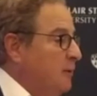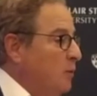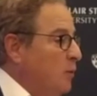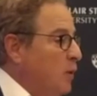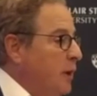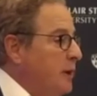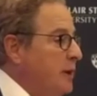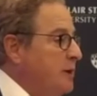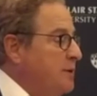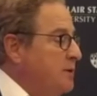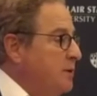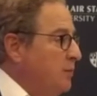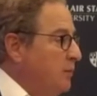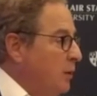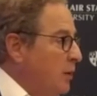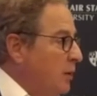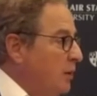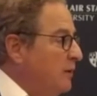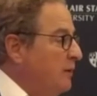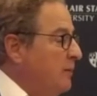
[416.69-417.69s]
What is the
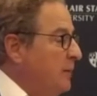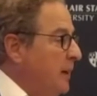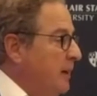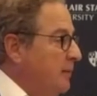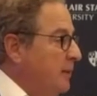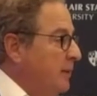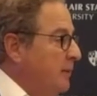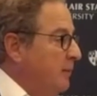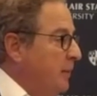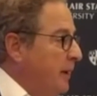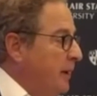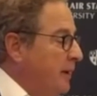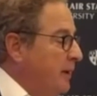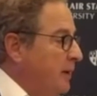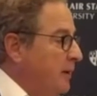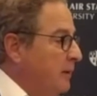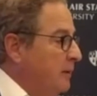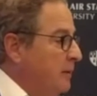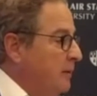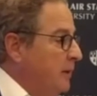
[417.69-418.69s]
role of public
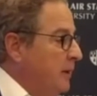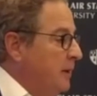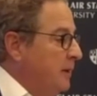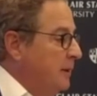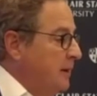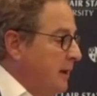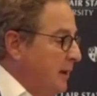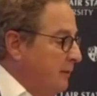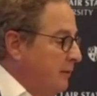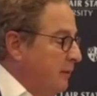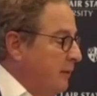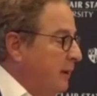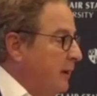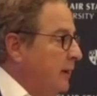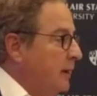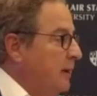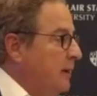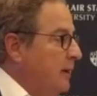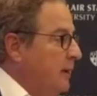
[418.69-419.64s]
radio in covering